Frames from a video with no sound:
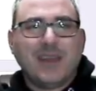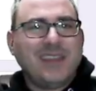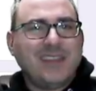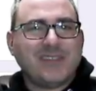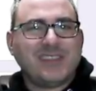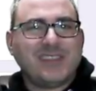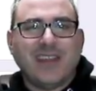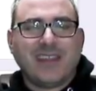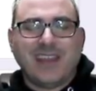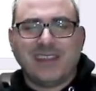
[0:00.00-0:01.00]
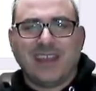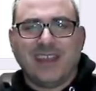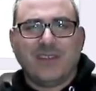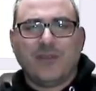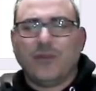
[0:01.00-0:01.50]
I think there's still like things
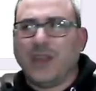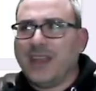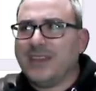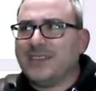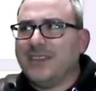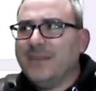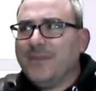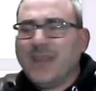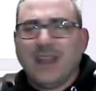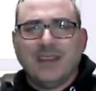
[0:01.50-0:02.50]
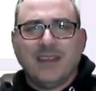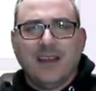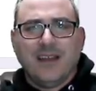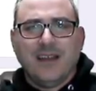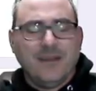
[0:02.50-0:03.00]
like Cricket and
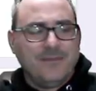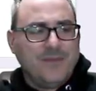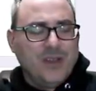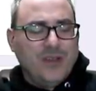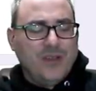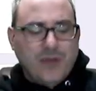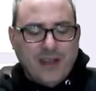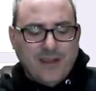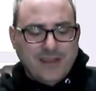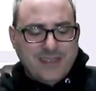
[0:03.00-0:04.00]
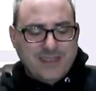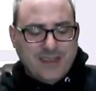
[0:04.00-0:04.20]
what else?